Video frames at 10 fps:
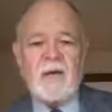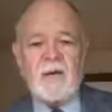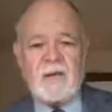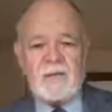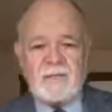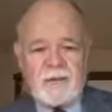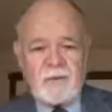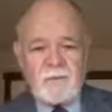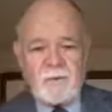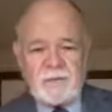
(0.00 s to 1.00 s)
at a
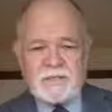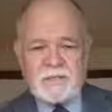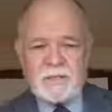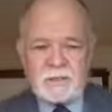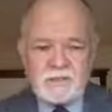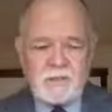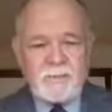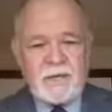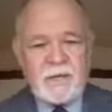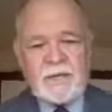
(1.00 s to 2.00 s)
time when we still
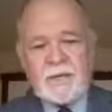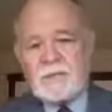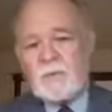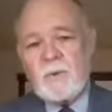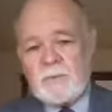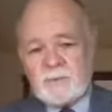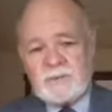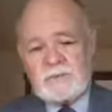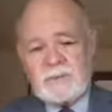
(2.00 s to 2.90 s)
discriminate against women,